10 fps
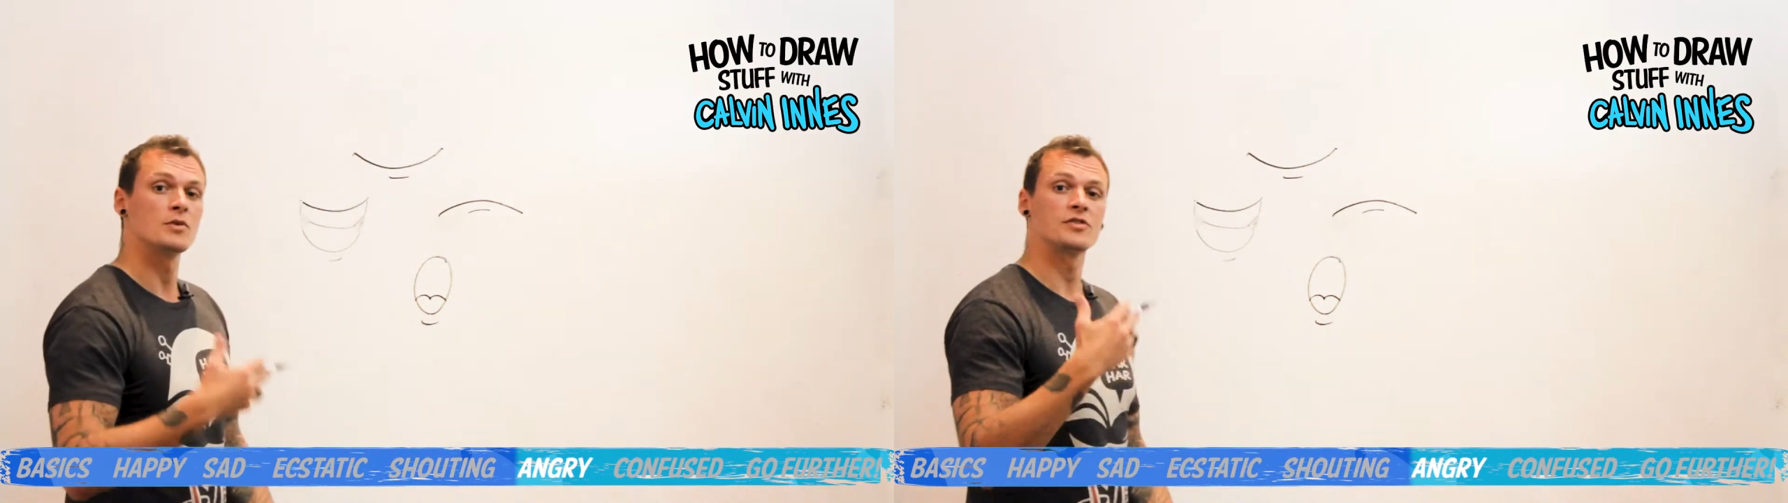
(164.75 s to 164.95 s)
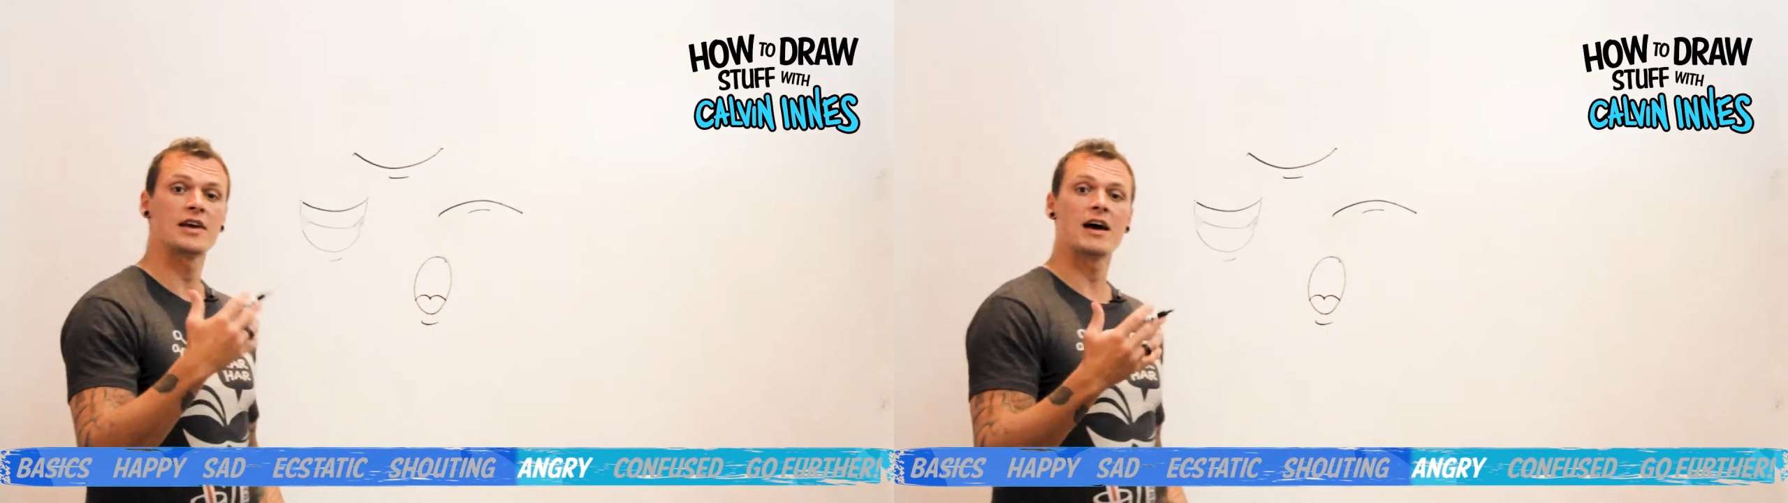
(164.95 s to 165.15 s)

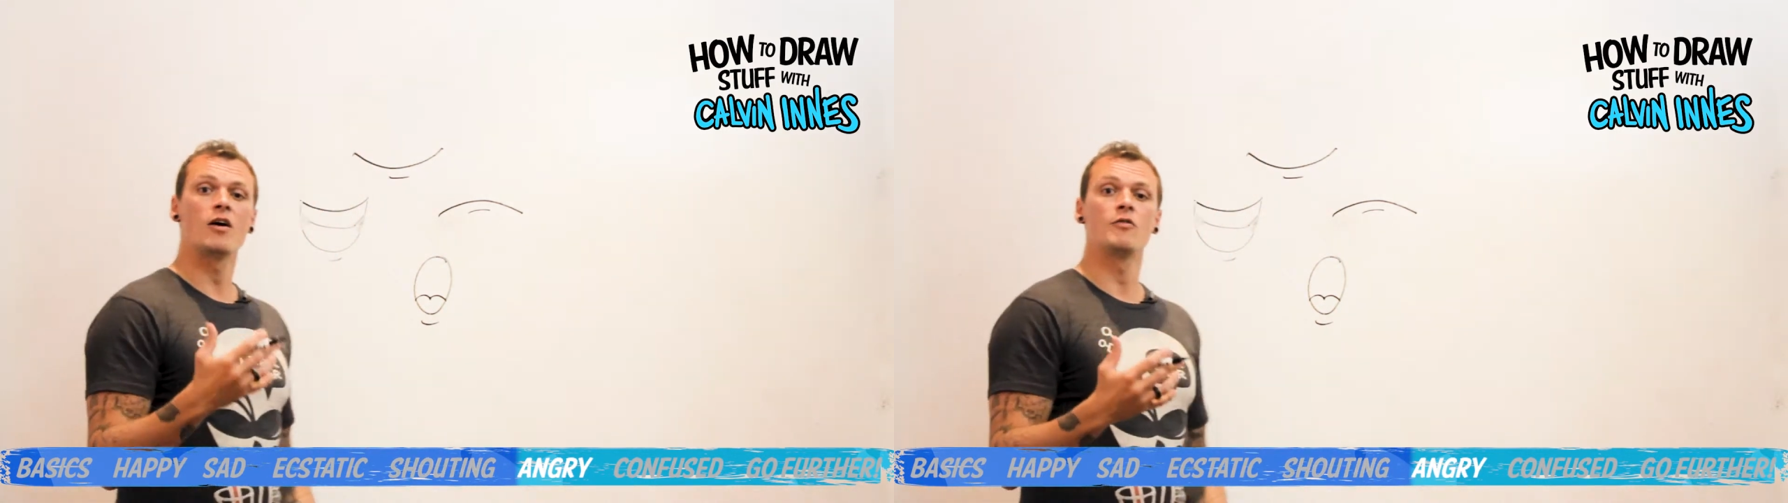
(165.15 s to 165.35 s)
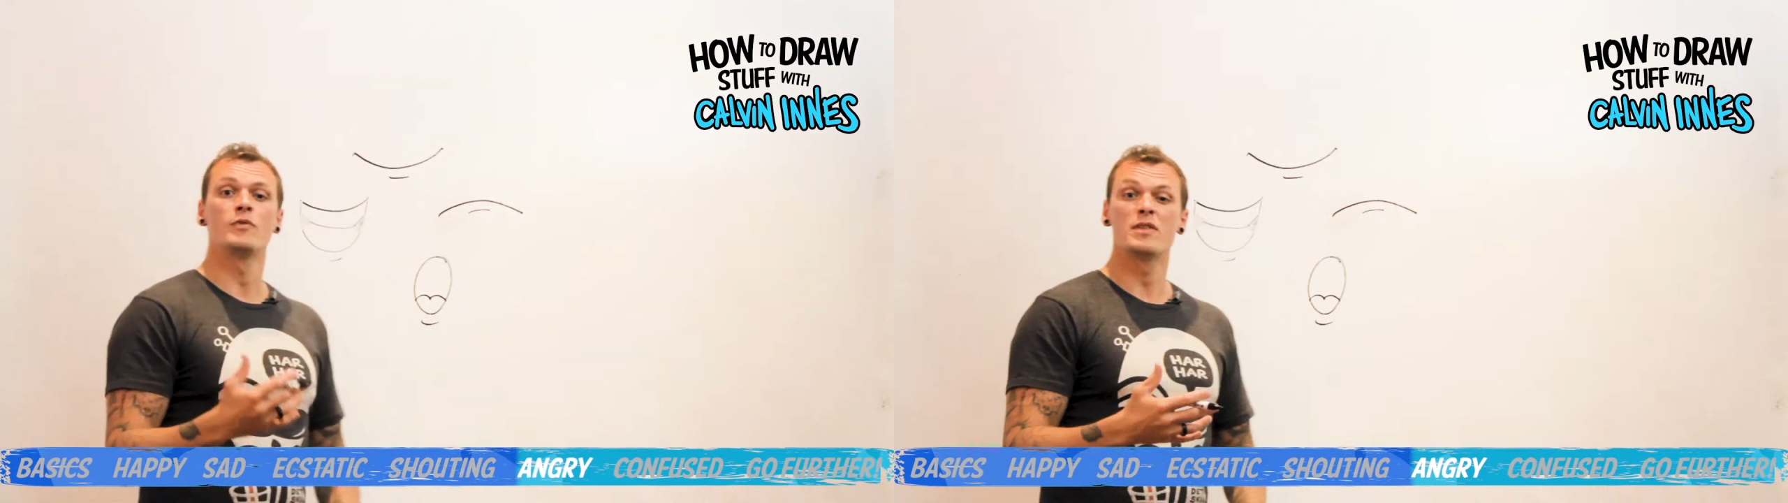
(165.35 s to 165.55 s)
to start
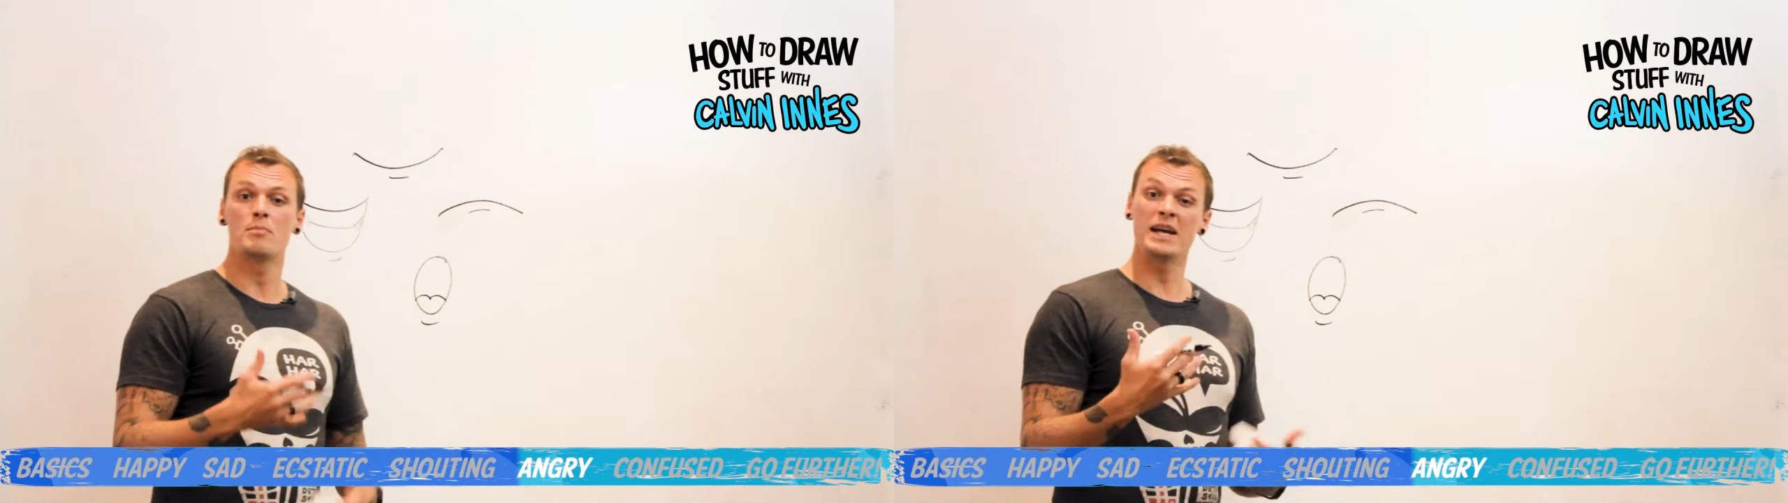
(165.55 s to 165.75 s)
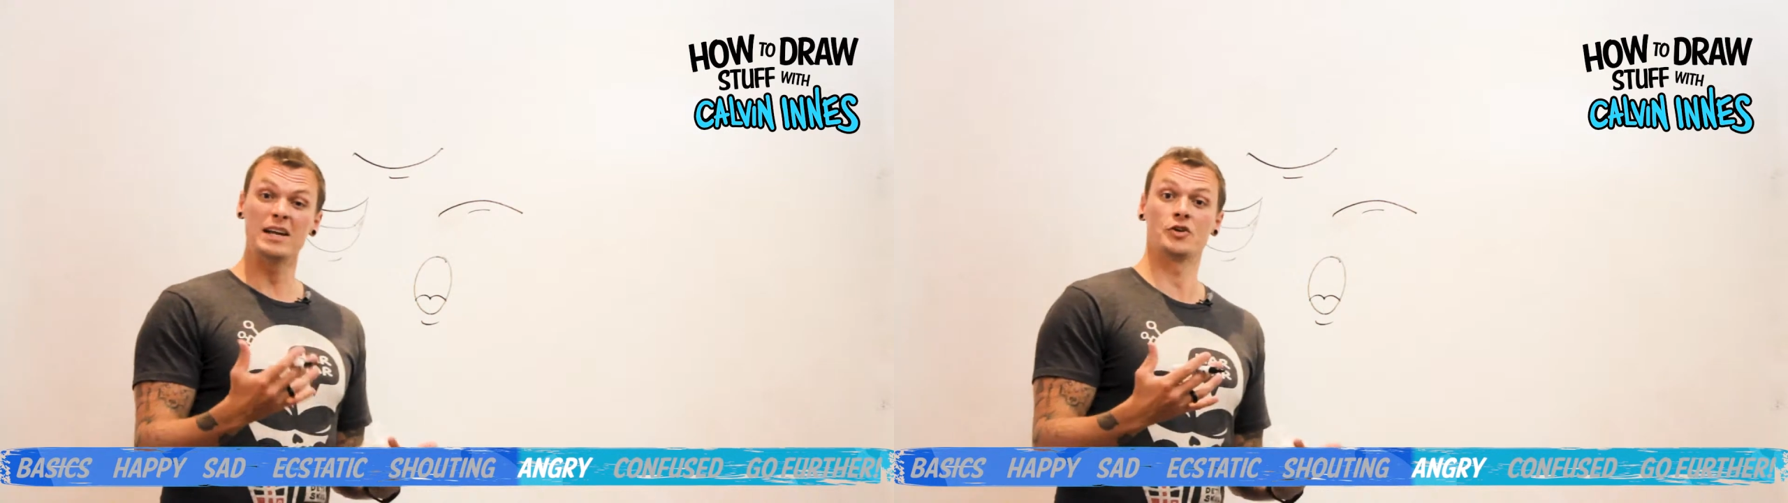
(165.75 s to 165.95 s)
off with a
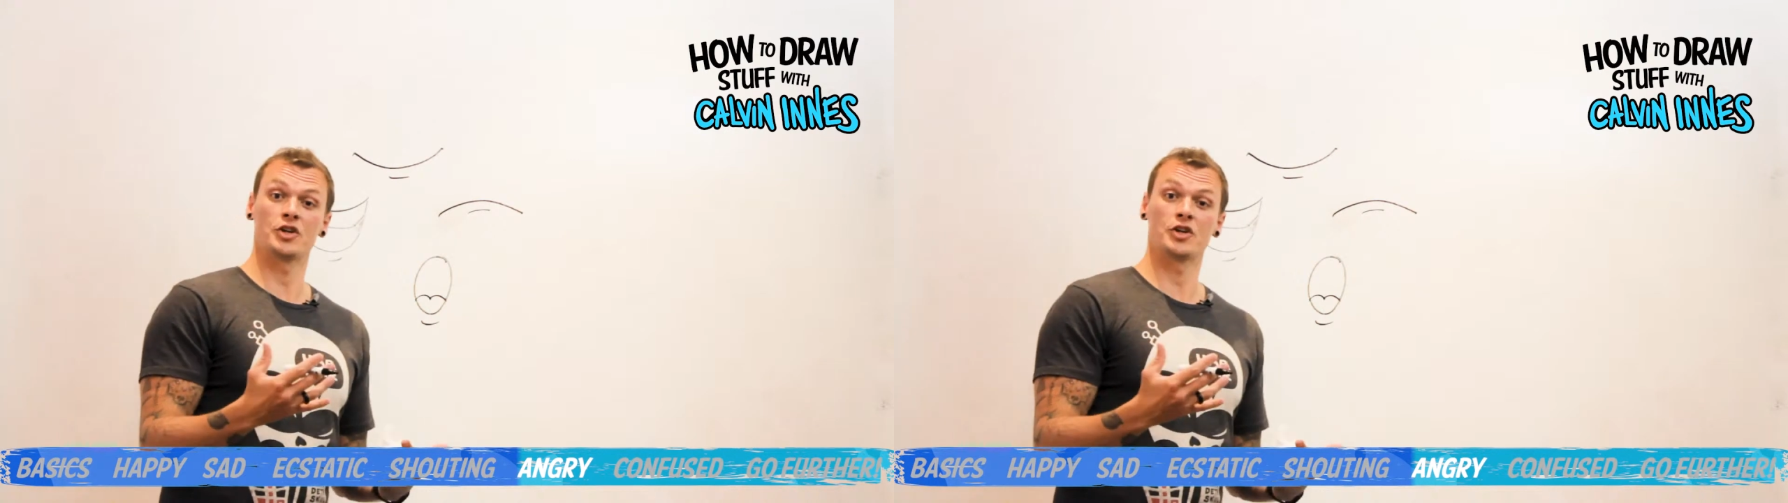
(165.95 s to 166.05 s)
peanut